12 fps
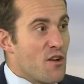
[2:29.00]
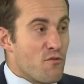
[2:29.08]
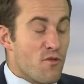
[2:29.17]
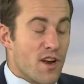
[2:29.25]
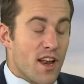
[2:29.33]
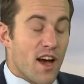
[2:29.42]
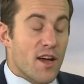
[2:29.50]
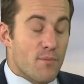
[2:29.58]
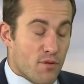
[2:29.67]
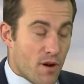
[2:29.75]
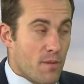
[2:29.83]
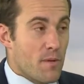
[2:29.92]
rely
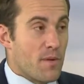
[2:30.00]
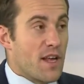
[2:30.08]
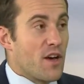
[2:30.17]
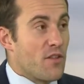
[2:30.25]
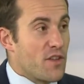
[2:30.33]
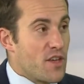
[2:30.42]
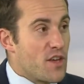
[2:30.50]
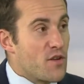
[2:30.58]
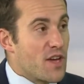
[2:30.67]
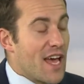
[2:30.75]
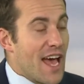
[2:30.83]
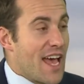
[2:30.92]
probably on the
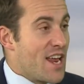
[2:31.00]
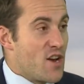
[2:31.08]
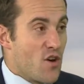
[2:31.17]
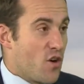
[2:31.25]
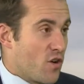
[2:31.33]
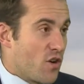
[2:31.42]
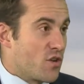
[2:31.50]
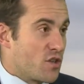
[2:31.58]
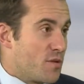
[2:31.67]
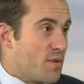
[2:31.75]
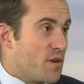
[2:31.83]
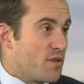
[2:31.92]
UK not
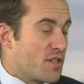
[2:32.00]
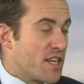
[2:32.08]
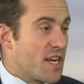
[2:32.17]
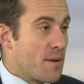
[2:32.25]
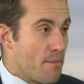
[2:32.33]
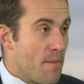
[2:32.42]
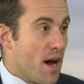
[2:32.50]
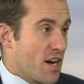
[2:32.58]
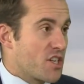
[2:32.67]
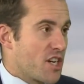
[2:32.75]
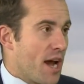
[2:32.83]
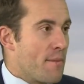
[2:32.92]
contributing
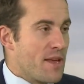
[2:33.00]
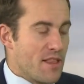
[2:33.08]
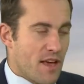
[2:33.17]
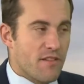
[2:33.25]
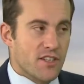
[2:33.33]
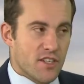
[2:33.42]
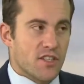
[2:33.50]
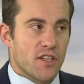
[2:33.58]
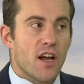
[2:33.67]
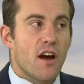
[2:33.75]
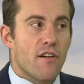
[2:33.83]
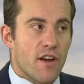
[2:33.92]
much. I mean, there is a
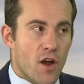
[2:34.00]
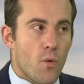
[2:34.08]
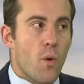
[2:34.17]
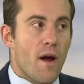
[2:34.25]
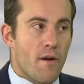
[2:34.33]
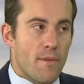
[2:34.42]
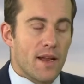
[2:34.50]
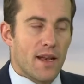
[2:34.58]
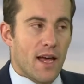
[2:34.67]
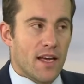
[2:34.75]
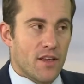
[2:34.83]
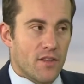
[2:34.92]
scenario where, a bit
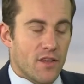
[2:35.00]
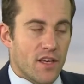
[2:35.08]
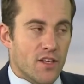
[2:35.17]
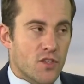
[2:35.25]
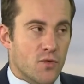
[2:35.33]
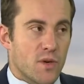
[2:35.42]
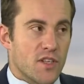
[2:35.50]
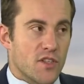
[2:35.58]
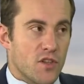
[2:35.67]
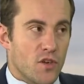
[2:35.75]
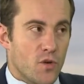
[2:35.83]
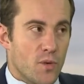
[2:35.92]
like the Swiss and
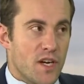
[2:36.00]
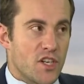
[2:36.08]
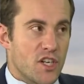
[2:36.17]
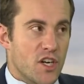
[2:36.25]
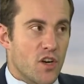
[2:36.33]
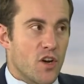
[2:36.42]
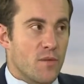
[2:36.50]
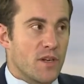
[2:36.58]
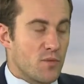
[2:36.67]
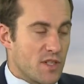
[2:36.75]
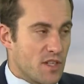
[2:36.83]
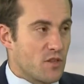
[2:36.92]
the Norwegian economies,
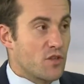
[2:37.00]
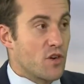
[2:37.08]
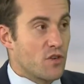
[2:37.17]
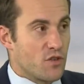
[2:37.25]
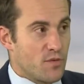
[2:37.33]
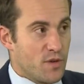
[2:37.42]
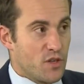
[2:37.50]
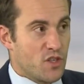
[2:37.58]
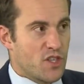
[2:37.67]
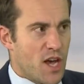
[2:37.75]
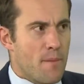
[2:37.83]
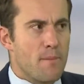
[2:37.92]
we still contribute
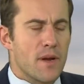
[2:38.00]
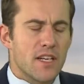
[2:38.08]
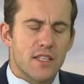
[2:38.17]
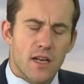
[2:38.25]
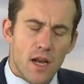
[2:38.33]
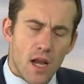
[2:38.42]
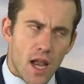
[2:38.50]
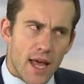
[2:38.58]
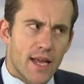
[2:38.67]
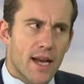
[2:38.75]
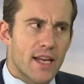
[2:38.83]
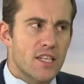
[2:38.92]
some, but it's
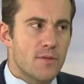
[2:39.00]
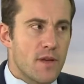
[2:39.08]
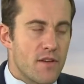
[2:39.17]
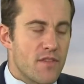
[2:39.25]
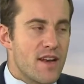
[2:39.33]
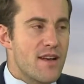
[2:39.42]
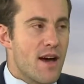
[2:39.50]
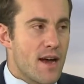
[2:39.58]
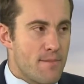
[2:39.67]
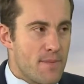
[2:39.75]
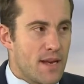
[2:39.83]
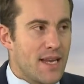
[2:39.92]
unlikely to be of the
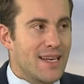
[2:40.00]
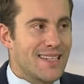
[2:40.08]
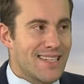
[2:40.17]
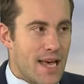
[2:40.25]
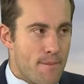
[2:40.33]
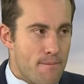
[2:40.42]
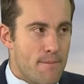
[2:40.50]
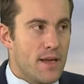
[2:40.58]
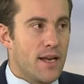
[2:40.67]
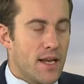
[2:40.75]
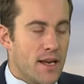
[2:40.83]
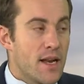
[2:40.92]
9 billion, 10
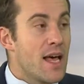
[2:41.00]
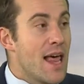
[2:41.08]
billion